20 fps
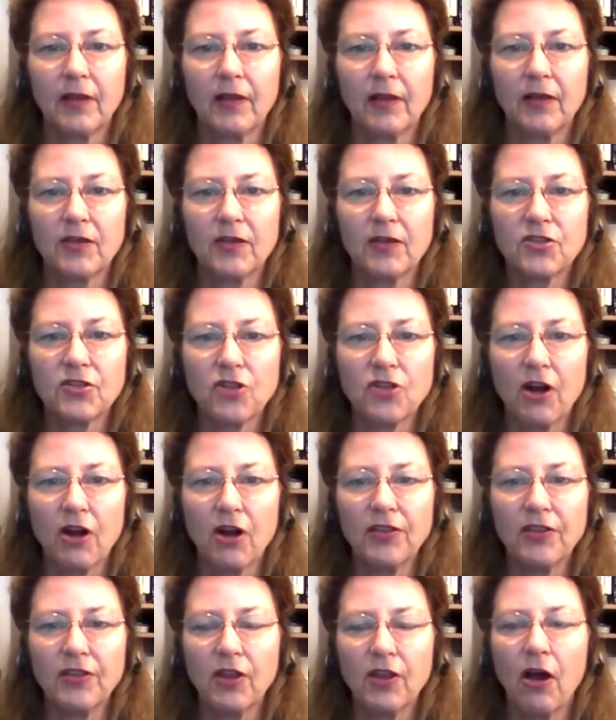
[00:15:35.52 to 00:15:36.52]

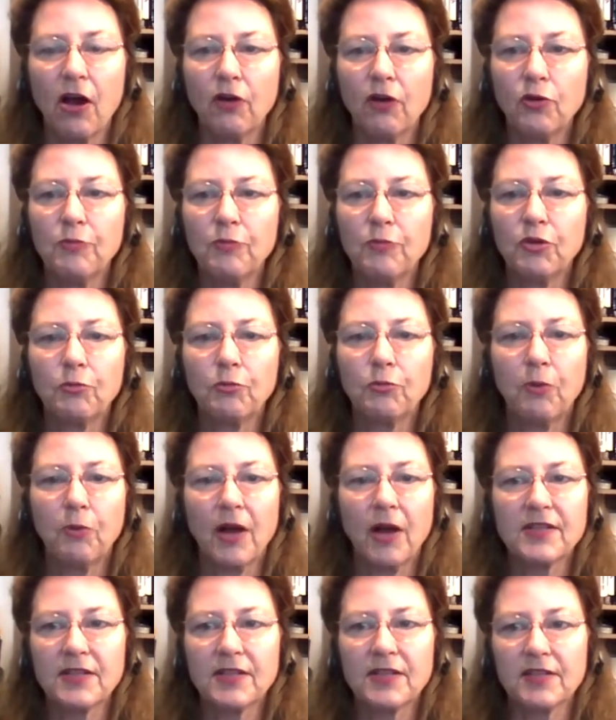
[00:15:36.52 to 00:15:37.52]
Starting the autoimmune
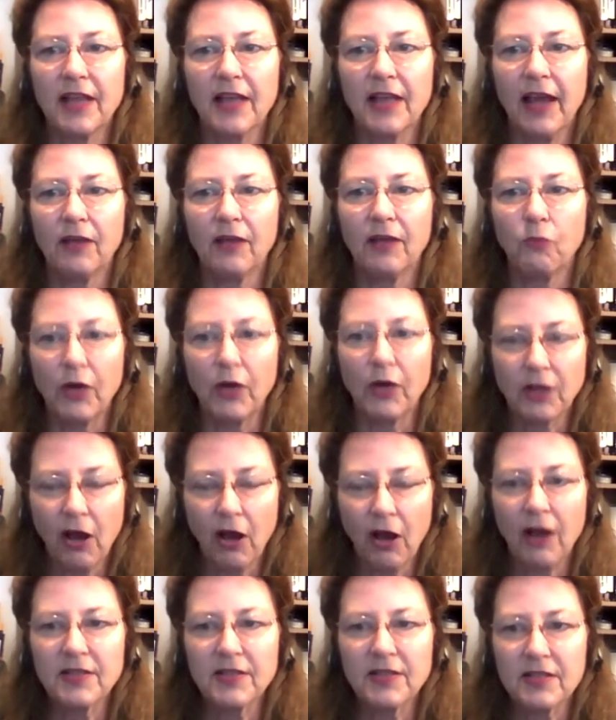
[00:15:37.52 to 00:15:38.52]
process. And what
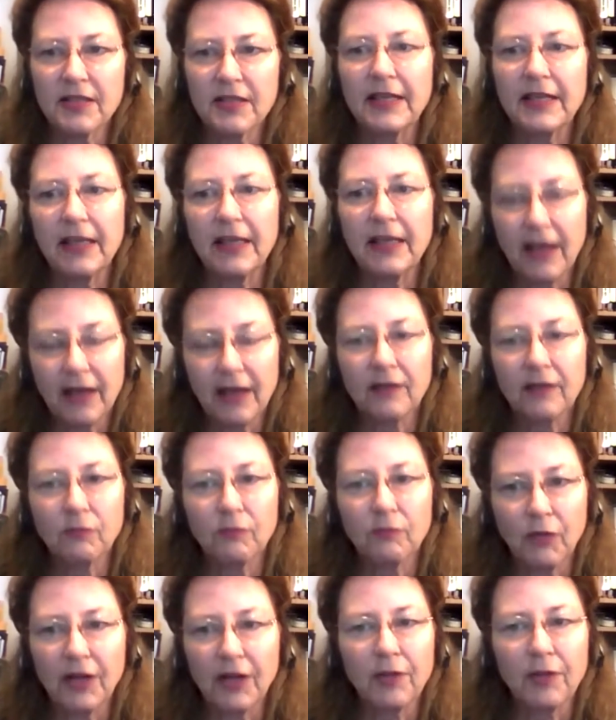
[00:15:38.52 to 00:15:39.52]
causes leaky gut?
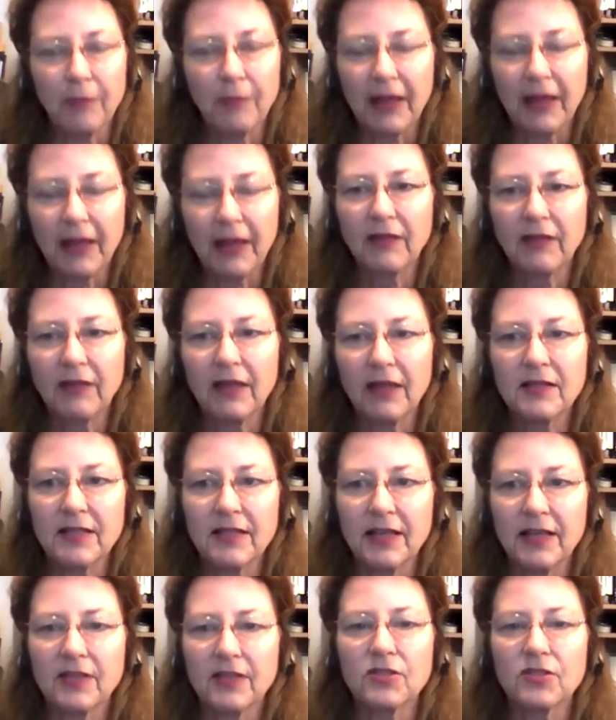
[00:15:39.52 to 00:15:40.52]
One of the main things
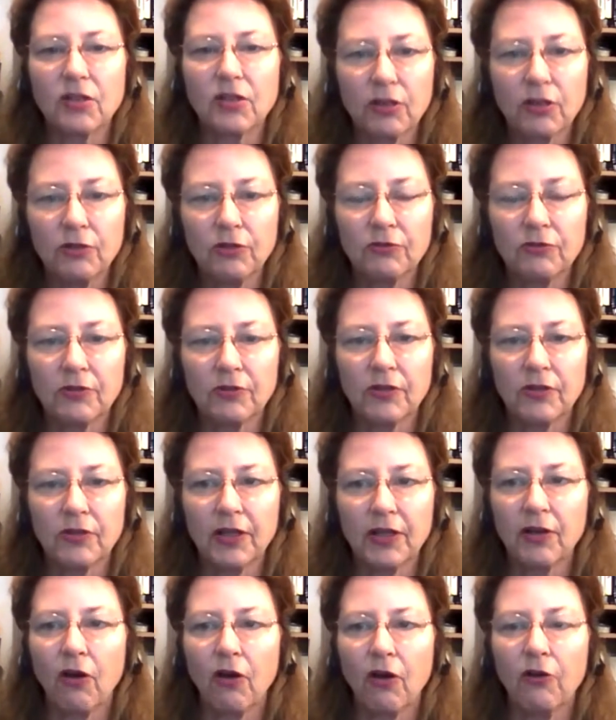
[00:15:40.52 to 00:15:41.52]
is gluten
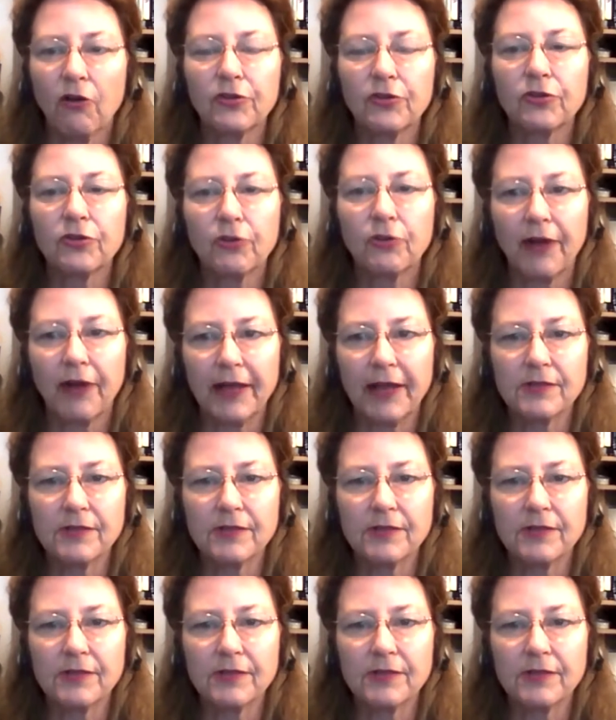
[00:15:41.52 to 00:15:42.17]
in all your grains.